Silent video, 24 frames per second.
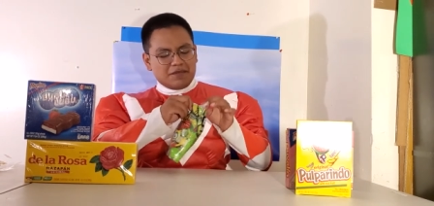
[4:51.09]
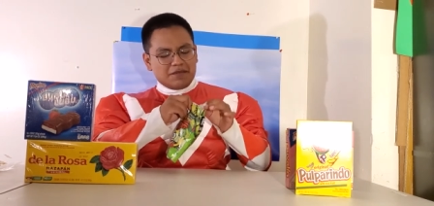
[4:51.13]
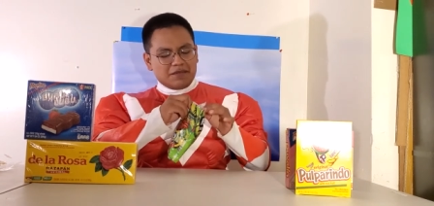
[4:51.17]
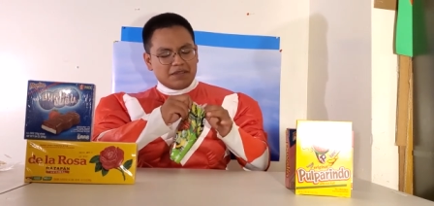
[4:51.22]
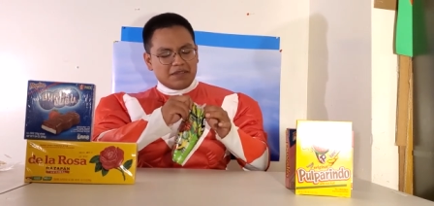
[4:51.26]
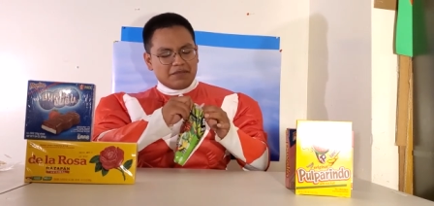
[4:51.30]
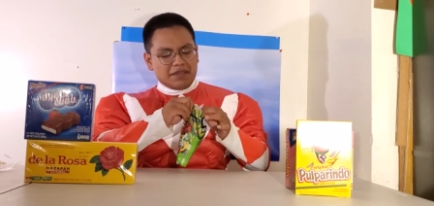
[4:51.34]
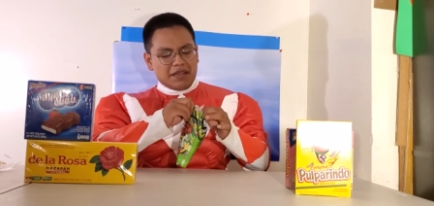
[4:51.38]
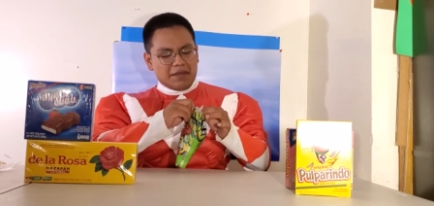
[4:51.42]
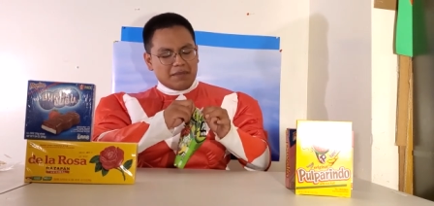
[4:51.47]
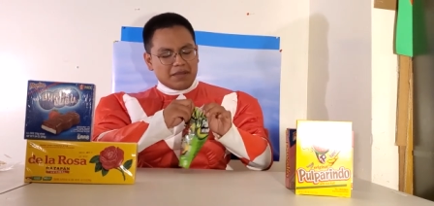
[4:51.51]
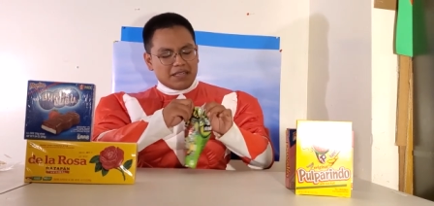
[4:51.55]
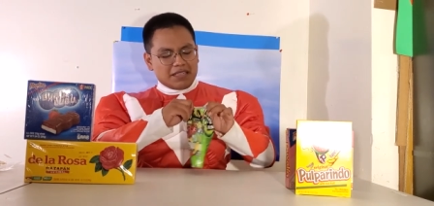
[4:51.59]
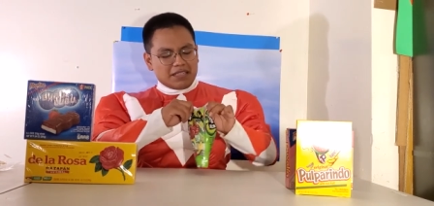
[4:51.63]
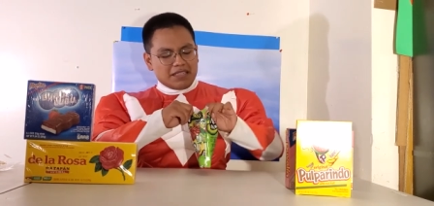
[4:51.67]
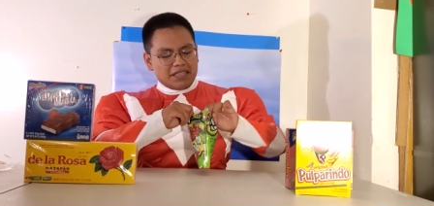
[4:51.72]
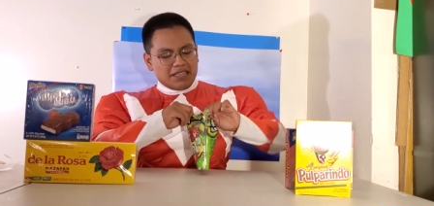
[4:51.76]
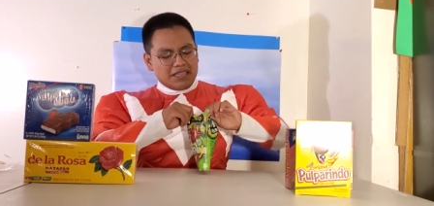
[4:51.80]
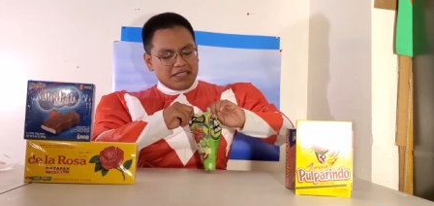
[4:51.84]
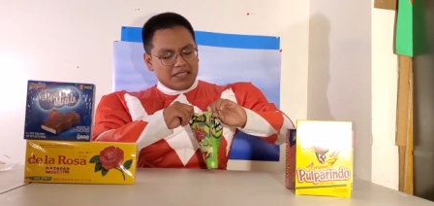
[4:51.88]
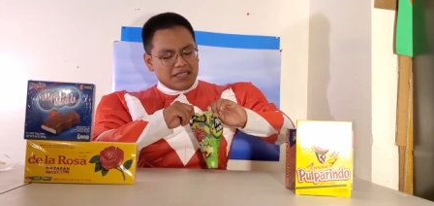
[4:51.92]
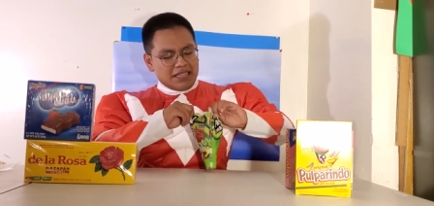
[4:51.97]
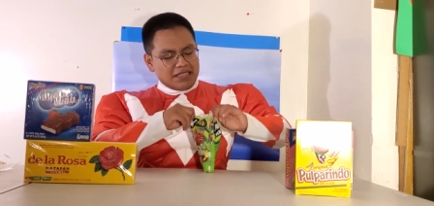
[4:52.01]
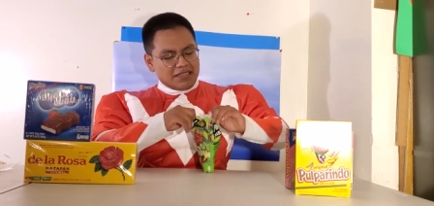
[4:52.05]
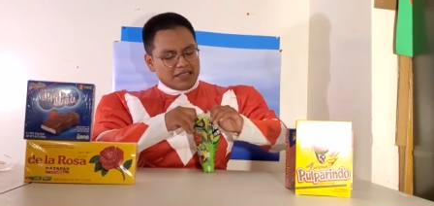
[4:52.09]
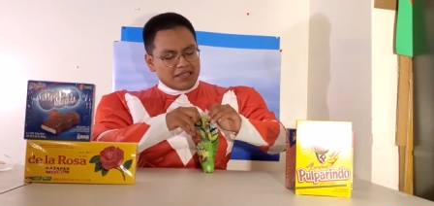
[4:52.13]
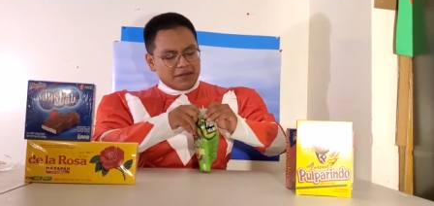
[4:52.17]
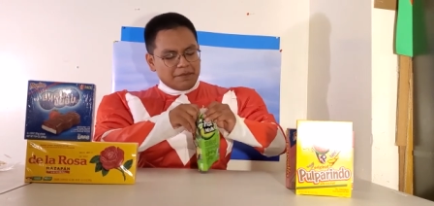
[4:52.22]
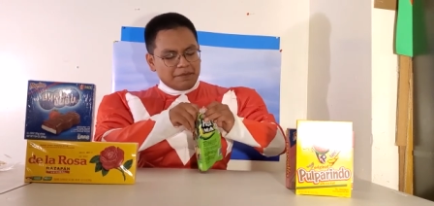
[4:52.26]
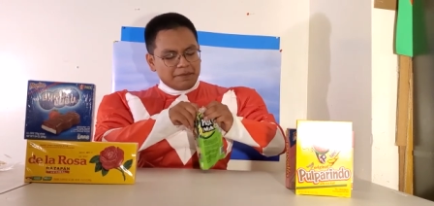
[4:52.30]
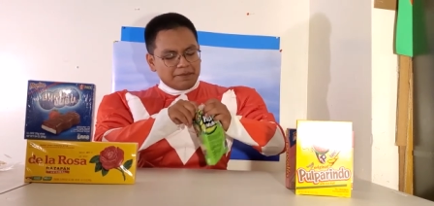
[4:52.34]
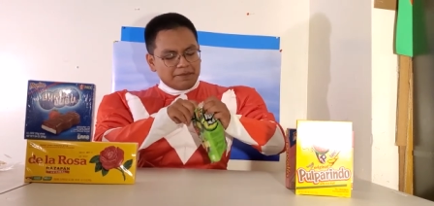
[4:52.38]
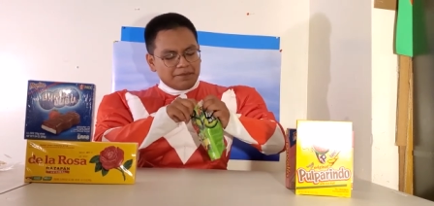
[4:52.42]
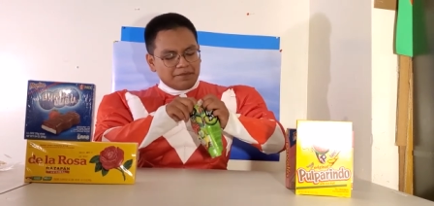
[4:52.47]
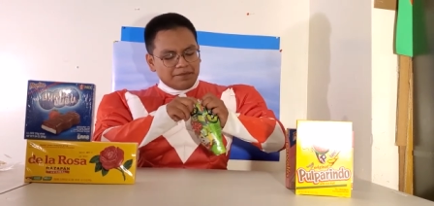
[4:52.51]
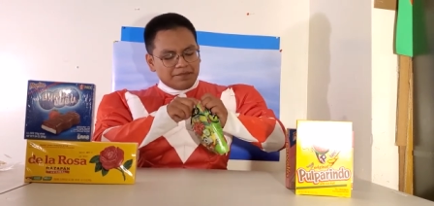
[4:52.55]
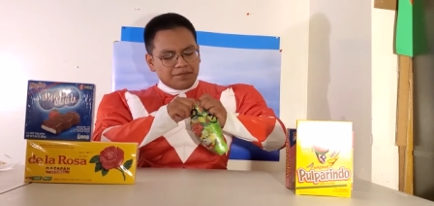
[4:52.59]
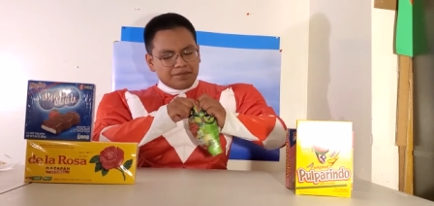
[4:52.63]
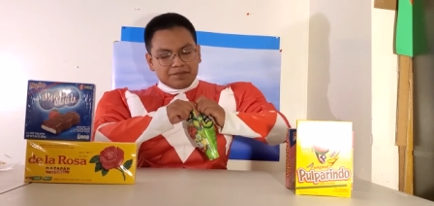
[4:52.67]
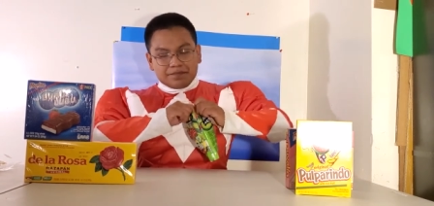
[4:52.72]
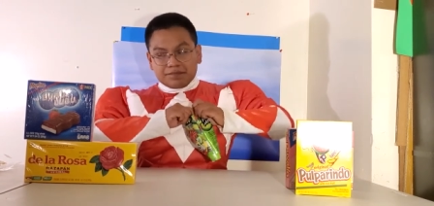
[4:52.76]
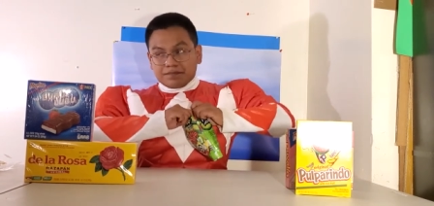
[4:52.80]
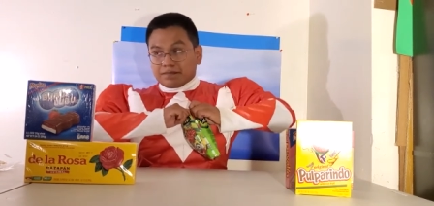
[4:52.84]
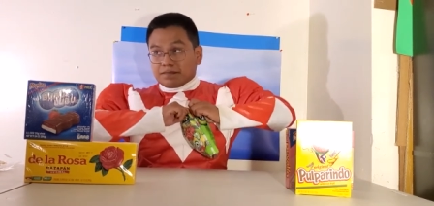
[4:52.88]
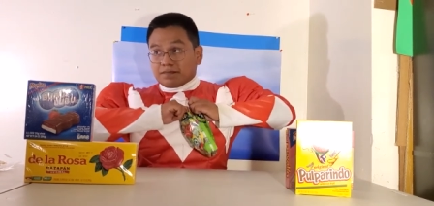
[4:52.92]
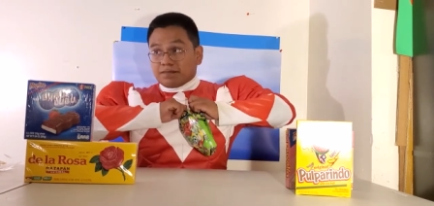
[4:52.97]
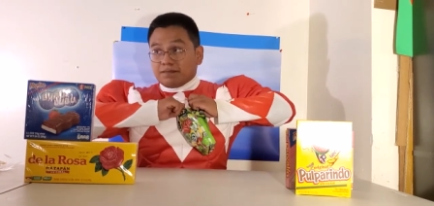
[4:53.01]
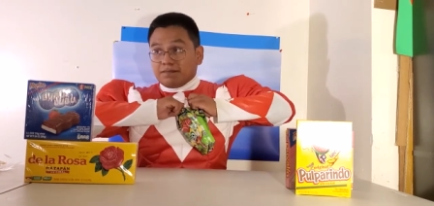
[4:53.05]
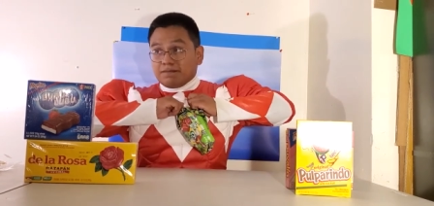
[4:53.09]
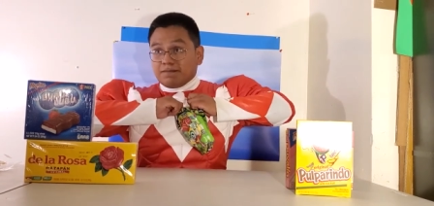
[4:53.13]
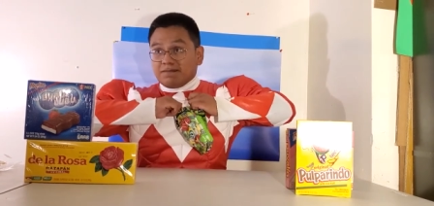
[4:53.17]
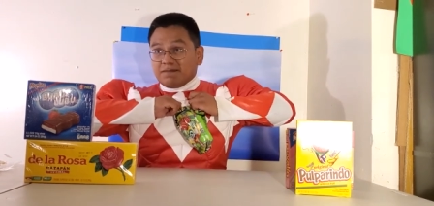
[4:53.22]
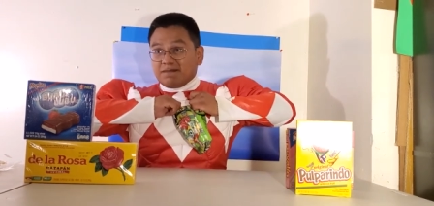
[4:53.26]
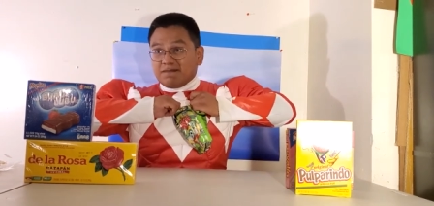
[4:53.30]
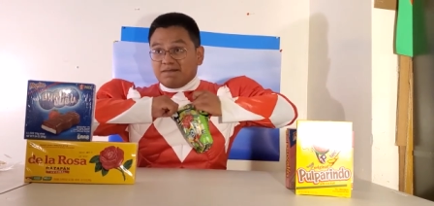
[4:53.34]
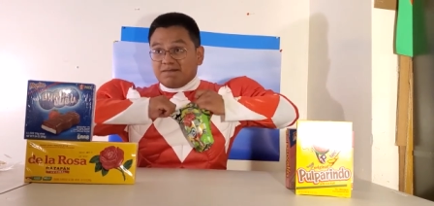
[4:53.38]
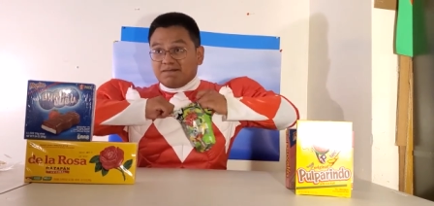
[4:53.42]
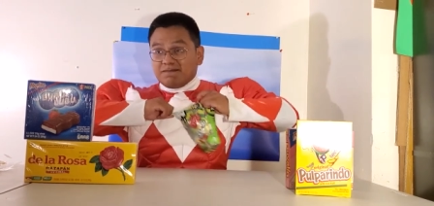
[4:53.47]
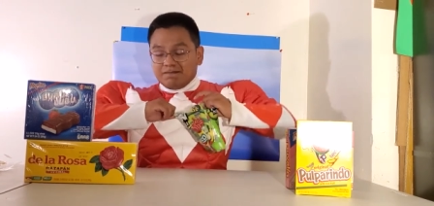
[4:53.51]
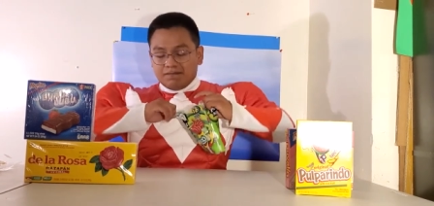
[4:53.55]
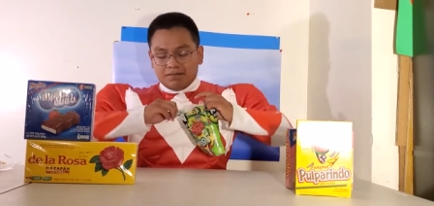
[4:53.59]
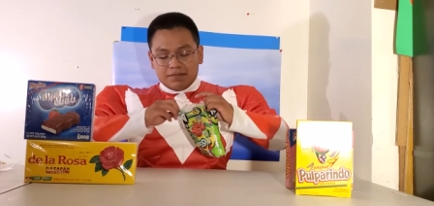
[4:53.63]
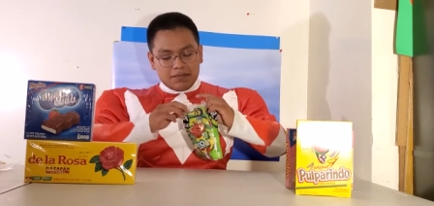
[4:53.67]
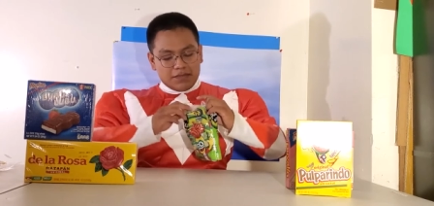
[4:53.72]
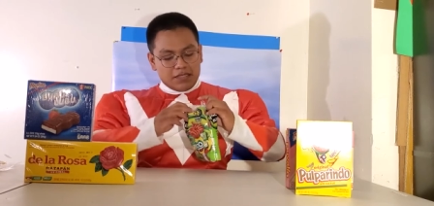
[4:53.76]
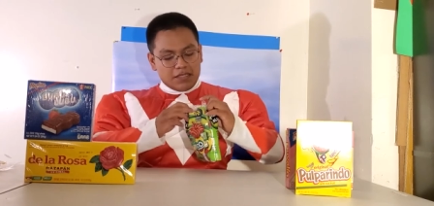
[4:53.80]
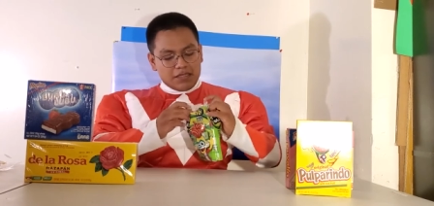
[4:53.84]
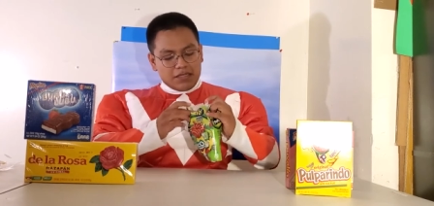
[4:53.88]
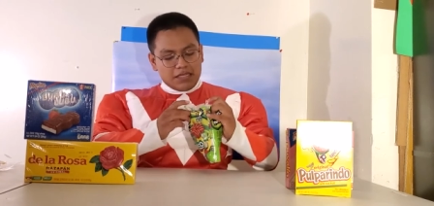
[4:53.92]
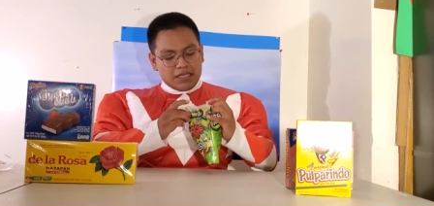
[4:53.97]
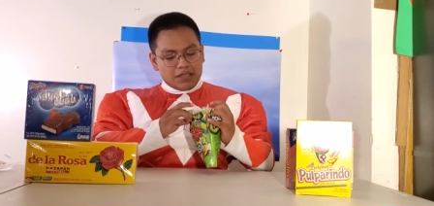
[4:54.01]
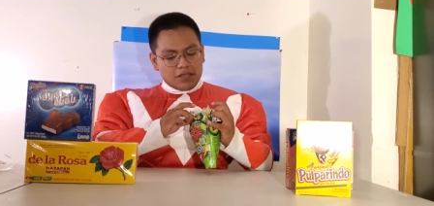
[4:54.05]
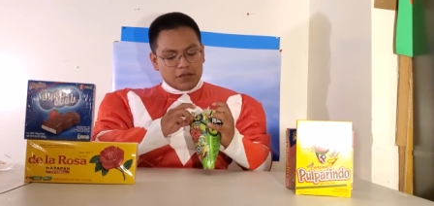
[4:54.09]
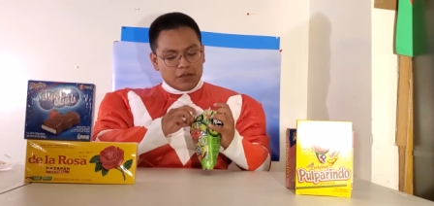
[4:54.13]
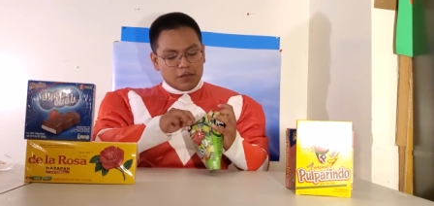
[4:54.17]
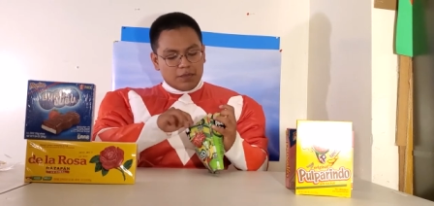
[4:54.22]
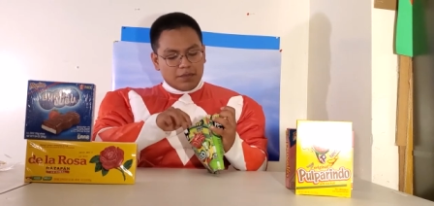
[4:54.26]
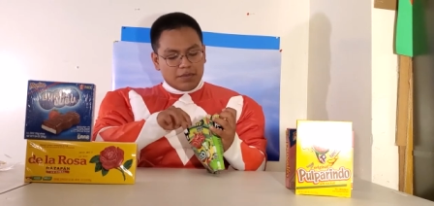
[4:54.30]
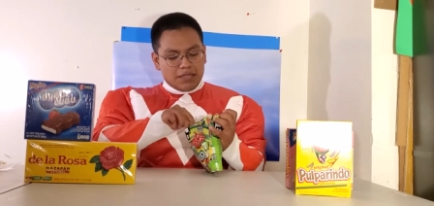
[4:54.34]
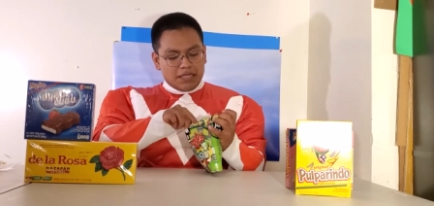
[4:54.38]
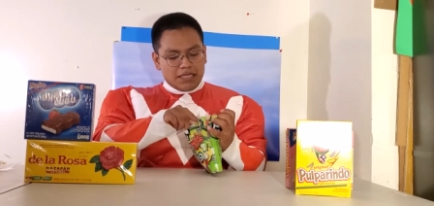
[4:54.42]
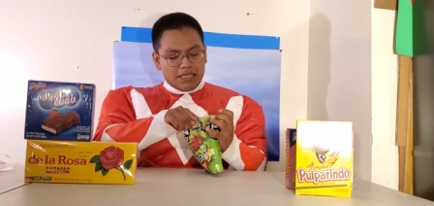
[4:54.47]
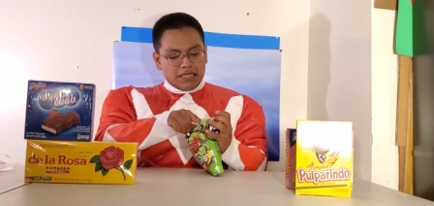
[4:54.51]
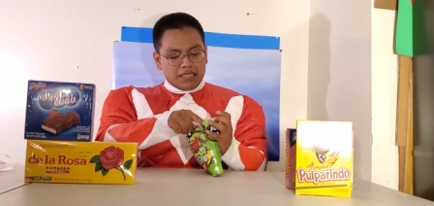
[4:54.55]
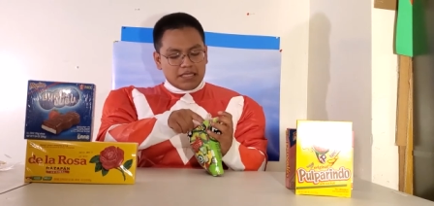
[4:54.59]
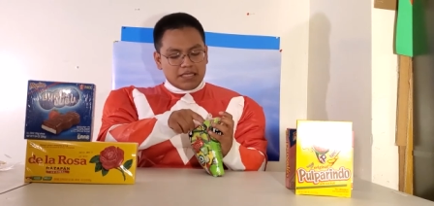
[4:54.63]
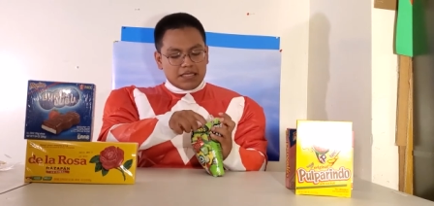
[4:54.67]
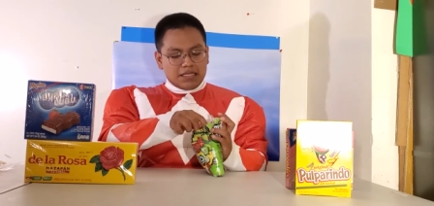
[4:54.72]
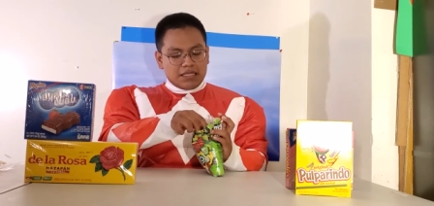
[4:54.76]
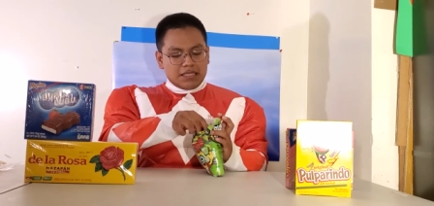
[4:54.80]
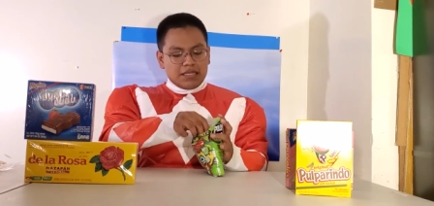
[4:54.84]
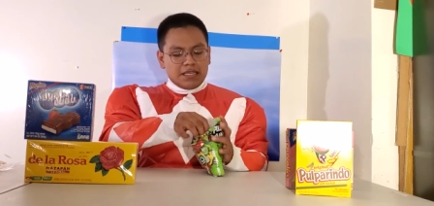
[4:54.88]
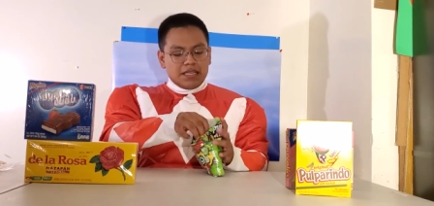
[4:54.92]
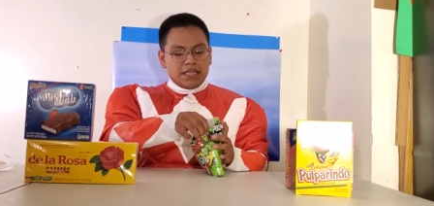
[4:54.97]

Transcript: if that makes any sense. So let's open this.